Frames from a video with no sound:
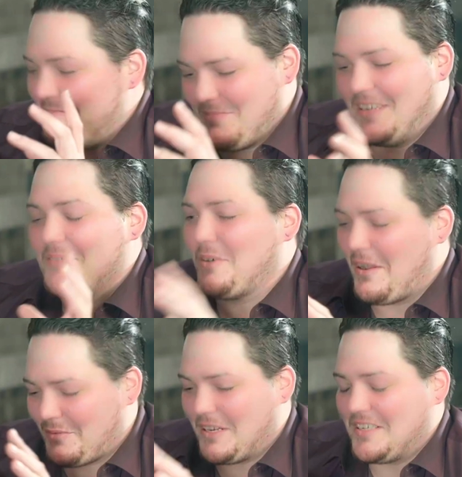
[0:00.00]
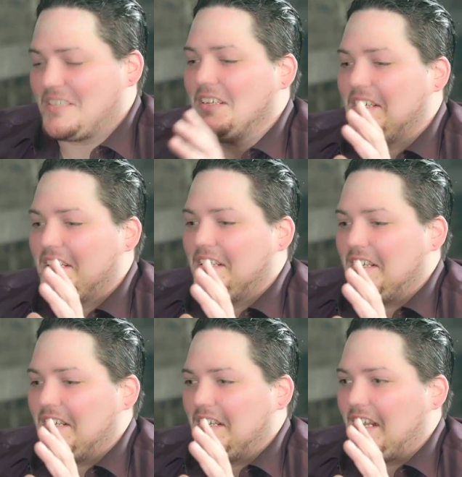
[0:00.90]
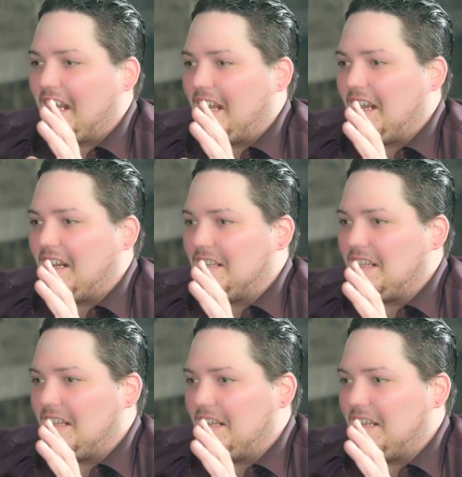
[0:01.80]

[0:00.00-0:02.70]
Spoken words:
but whatever it is. And the